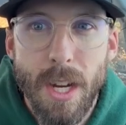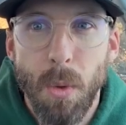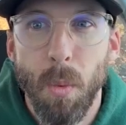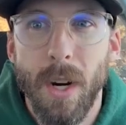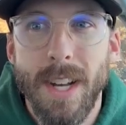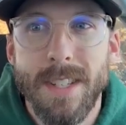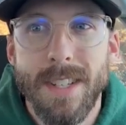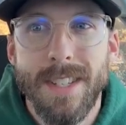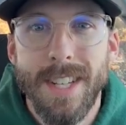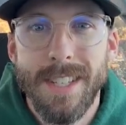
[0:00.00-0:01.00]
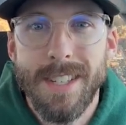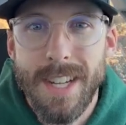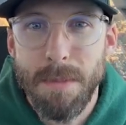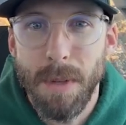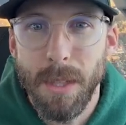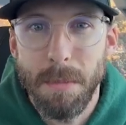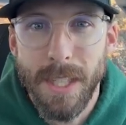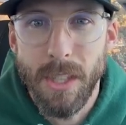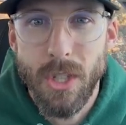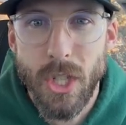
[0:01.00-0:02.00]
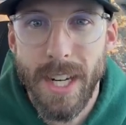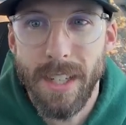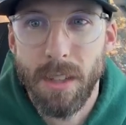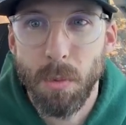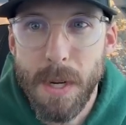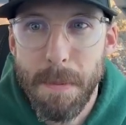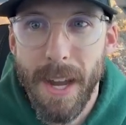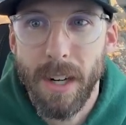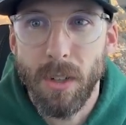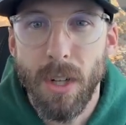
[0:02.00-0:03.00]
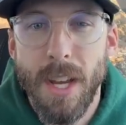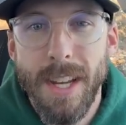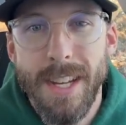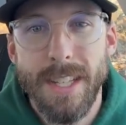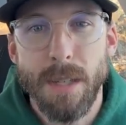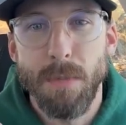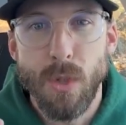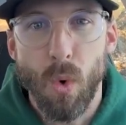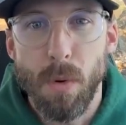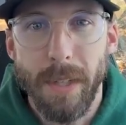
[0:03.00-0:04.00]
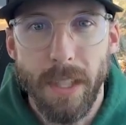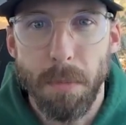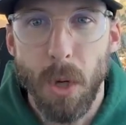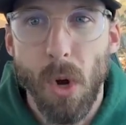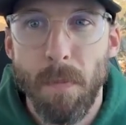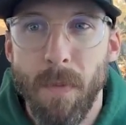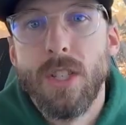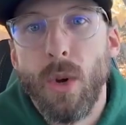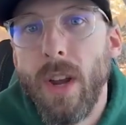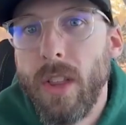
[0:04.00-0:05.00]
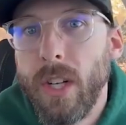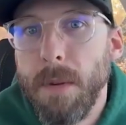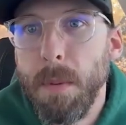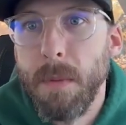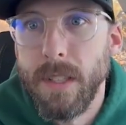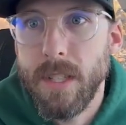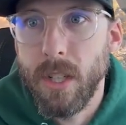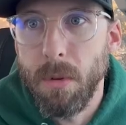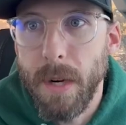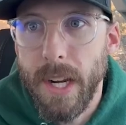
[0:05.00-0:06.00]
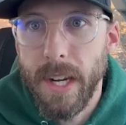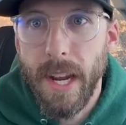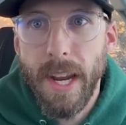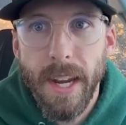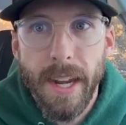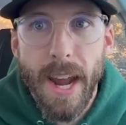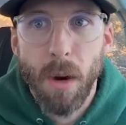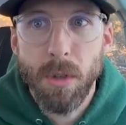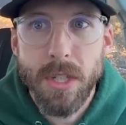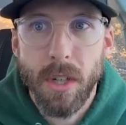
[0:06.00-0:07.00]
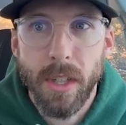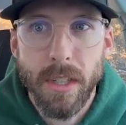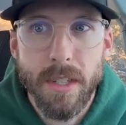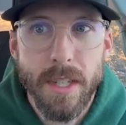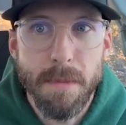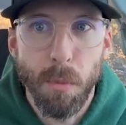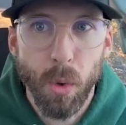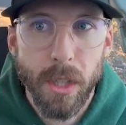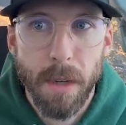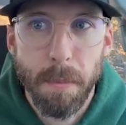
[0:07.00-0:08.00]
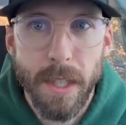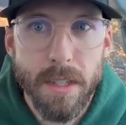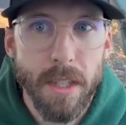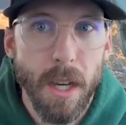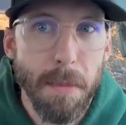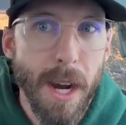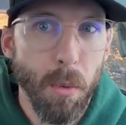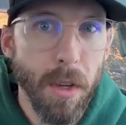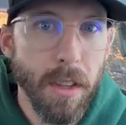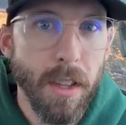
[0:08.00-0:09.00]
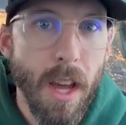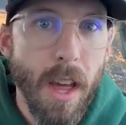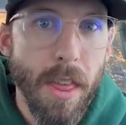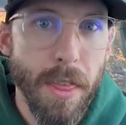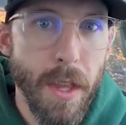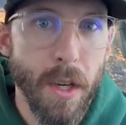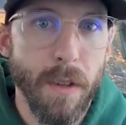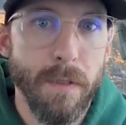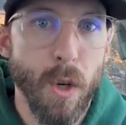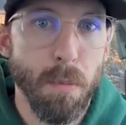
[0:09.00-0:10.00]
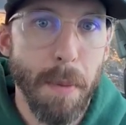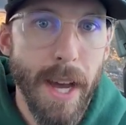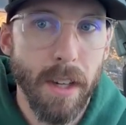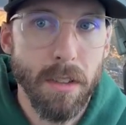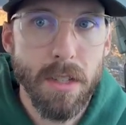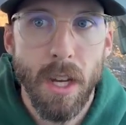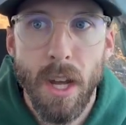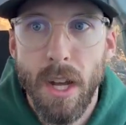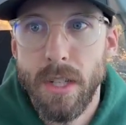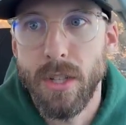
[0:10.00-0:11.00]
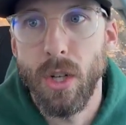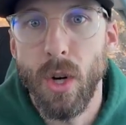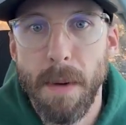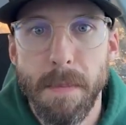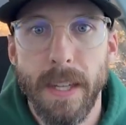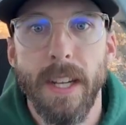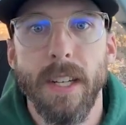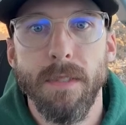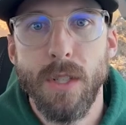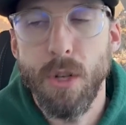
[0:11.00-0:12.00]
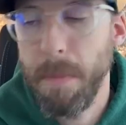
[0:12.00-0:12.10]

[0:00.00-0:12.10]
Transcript: whereas a 16 millimeter Gen 3 paddle is absorbing the ball. So another couple months go by, and now we're starting to see more companies come out with thinner foam paddles. So I'm thinking of two